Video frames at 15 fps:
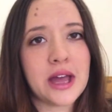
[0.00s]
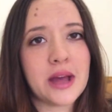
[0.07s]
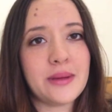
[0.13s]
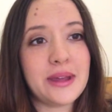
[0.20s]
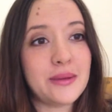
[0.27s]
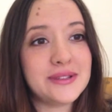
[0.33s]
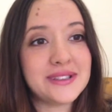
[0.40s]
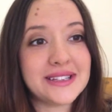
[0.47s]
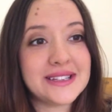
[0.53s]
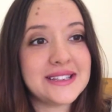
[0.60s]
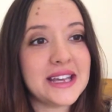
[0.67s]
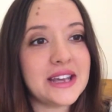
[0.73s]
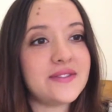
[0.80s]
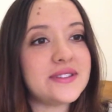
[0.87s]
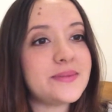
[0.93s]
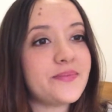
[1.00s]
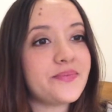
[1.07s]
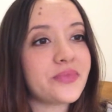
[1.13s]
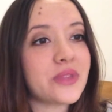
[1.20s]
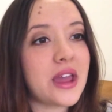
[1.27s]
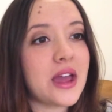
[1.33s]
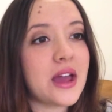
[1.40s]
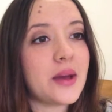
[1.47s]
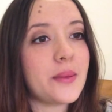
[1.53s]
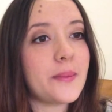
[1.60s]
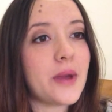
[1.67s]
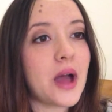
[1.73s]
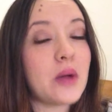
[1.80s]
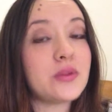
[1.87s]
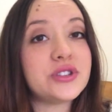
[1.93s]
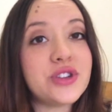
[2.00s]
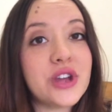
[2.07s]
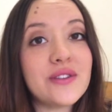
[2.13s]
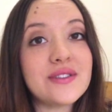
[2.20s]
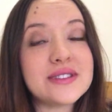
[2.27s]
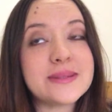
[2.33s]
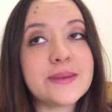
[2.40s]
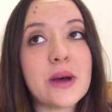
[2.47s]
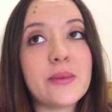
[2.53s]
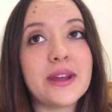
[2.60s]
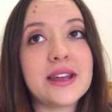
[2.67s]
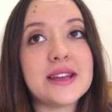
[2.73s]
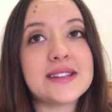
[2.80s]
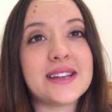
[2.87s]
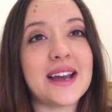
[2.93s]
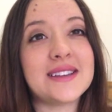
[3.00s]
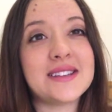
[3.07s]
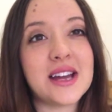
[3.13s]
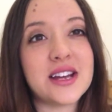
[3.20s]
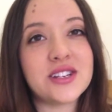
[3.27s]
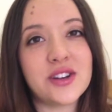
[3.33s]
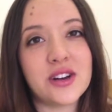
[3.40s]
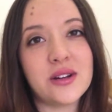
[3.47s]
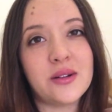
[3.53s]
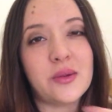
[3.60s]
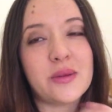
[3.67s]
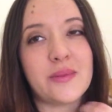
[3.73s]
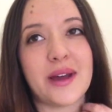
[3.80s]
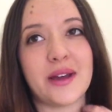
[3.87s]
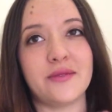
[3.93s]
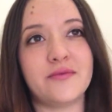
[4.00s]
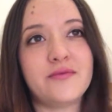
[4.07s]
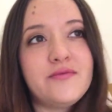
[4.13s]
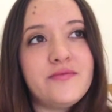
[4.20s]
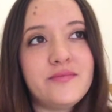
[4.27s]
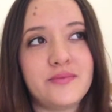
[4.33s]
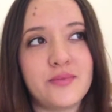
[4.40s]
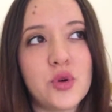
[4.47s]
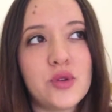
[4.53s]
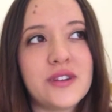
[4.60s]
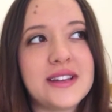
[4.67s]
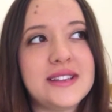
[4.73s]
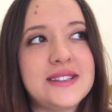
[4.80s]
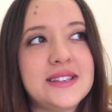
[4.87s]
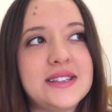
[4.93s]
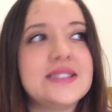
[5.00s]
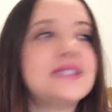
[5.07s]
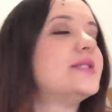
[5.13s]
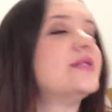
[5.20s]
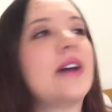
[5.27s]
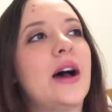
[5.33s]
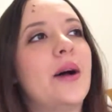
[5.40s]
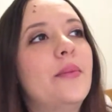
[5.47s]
he was conceived. I was nervous as well because, like I touched on in one of my more recent